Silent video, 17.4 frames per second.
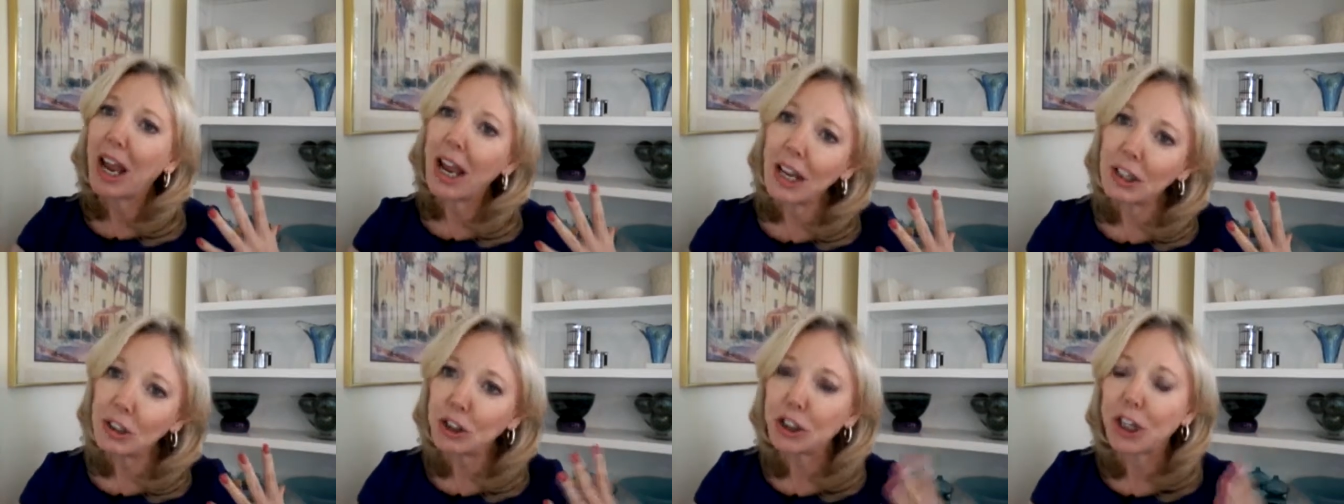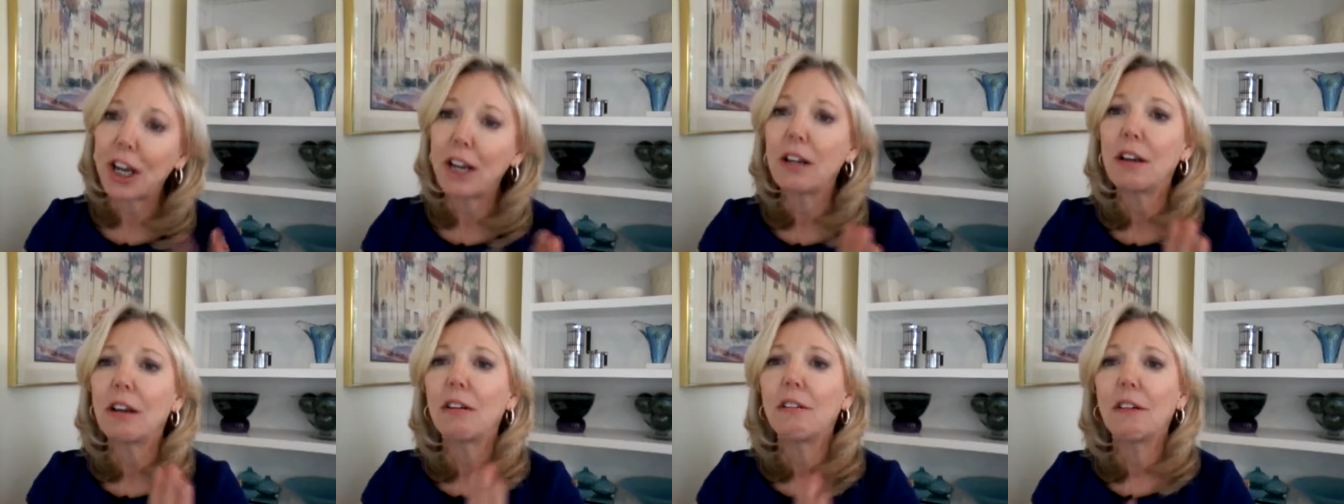
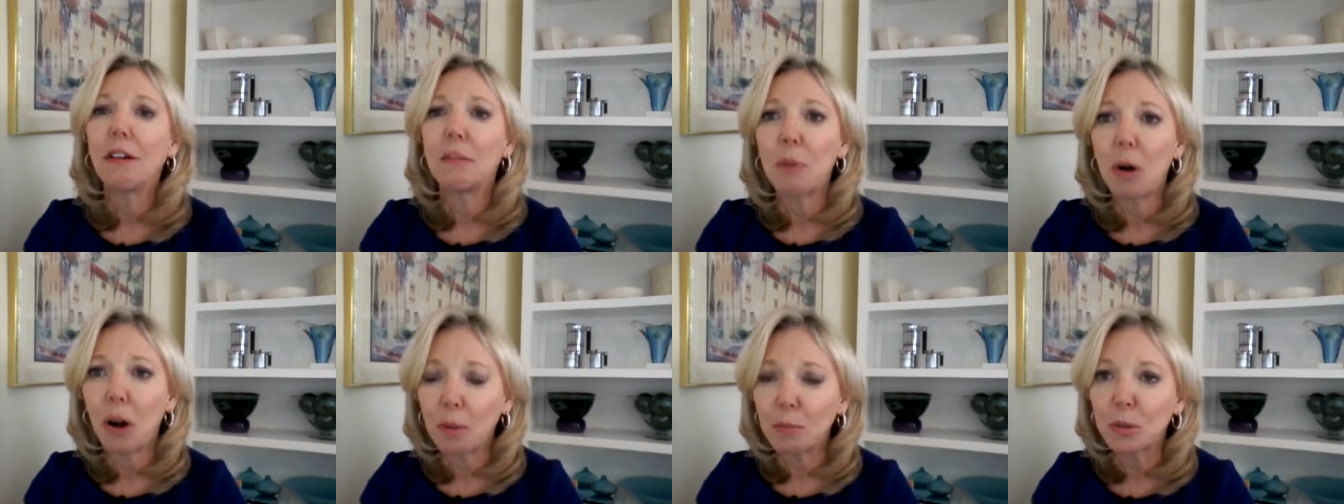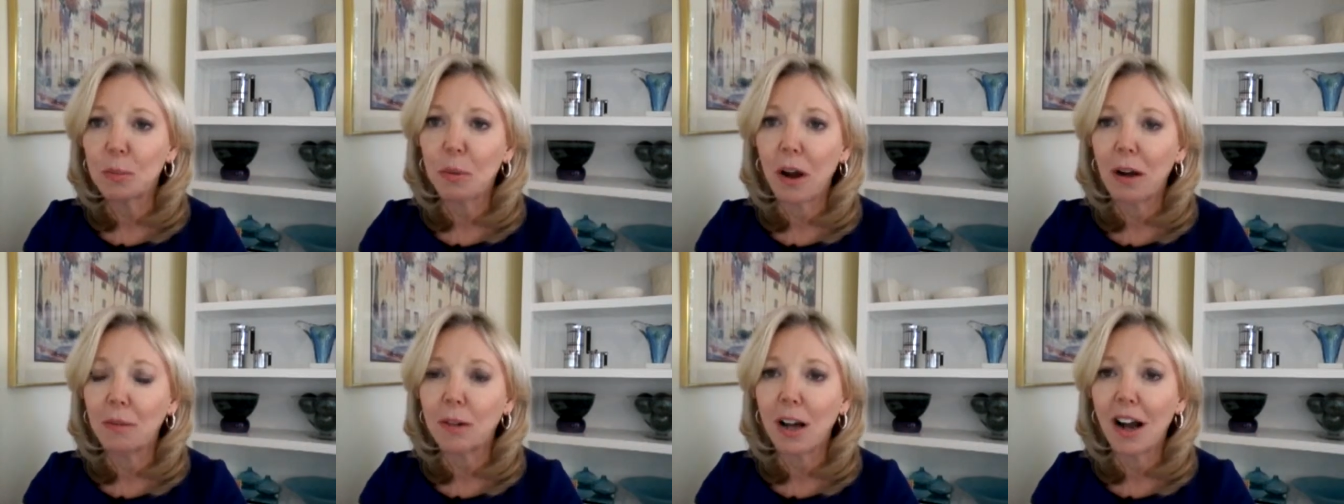handshake, palm to
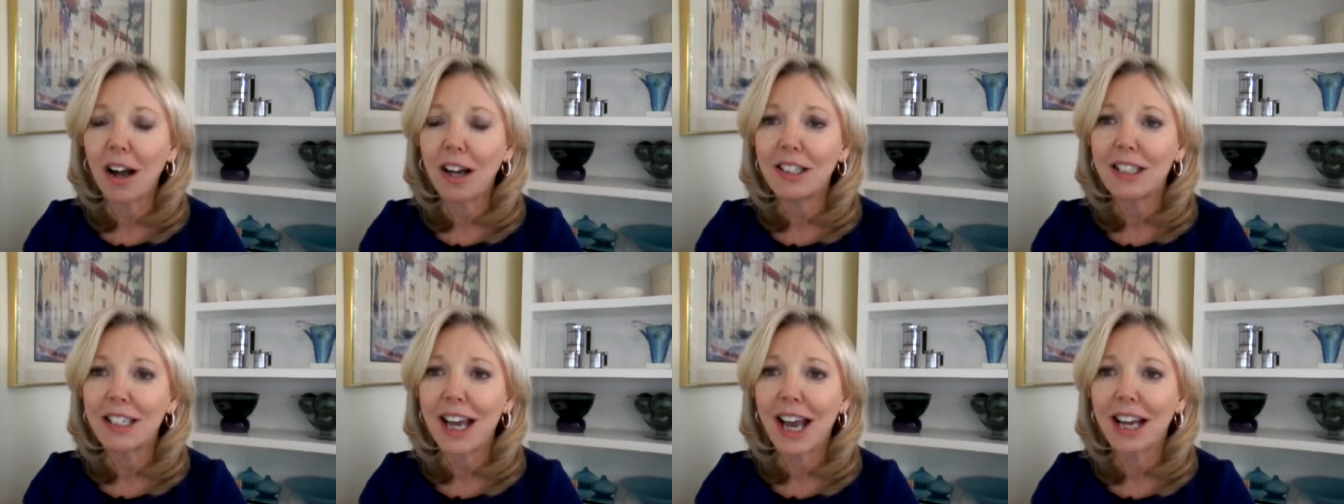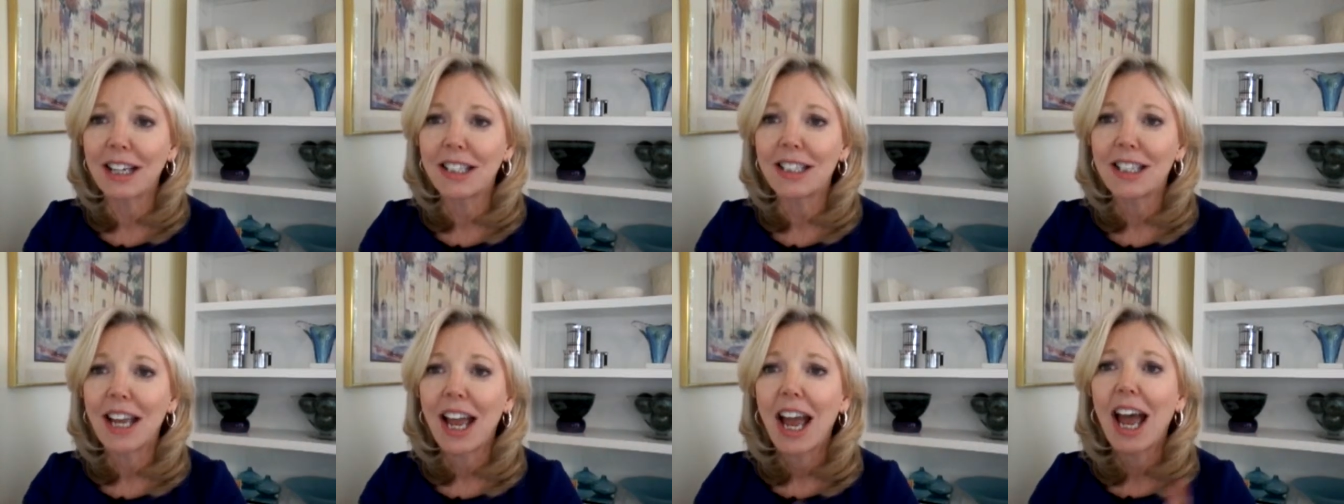-palm
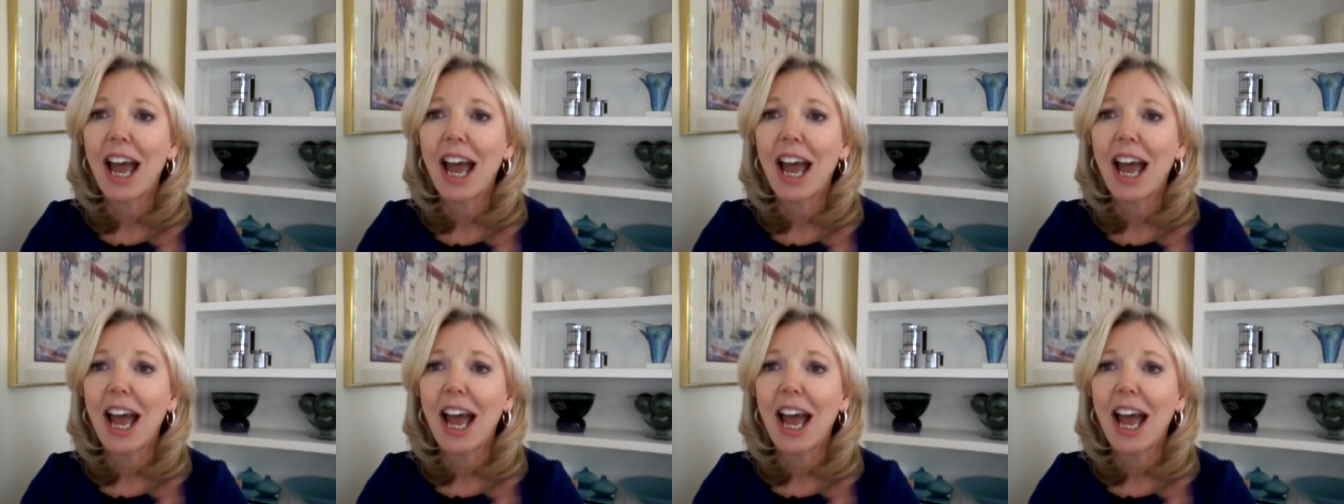contact,